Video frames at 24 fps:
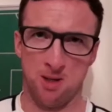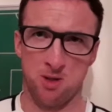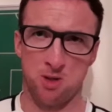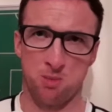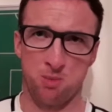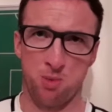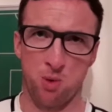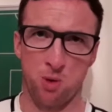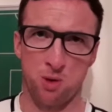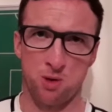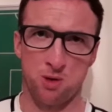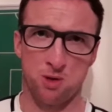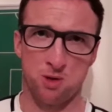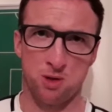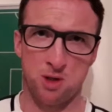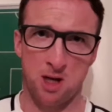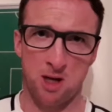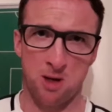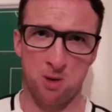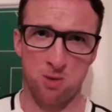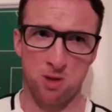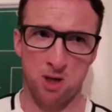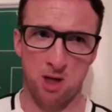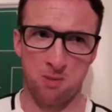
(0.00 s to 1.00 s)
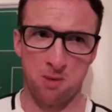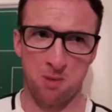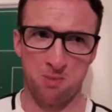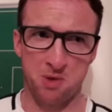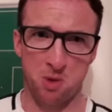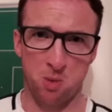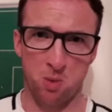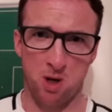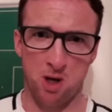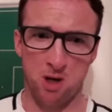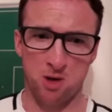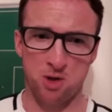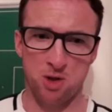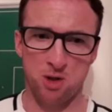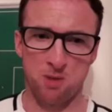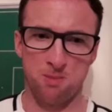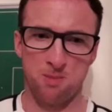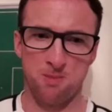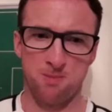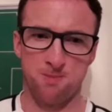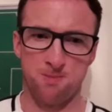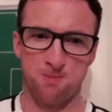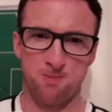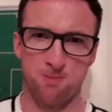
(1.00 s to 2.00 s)
supporters down. They came up to watch
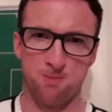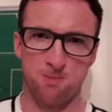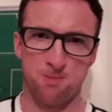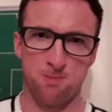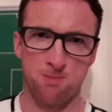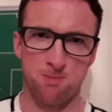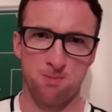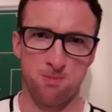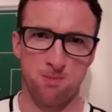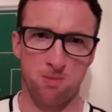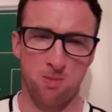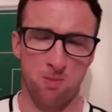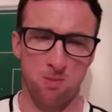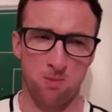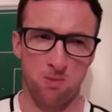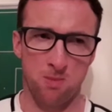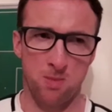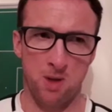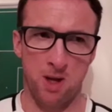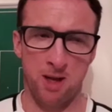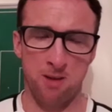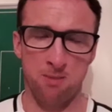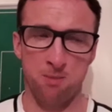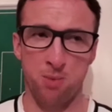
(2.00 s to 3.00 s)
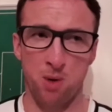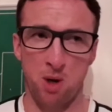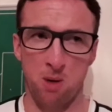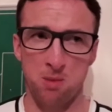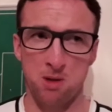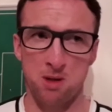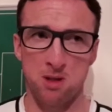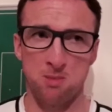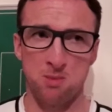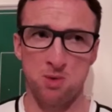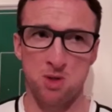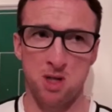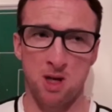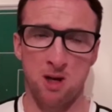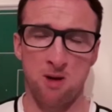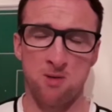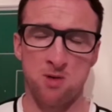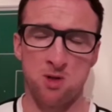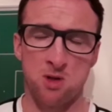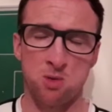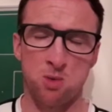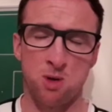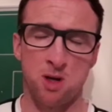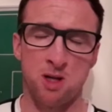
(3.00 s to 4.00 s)
them and probably
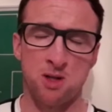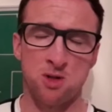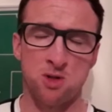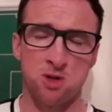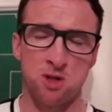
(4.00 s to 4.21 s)
themselves as well.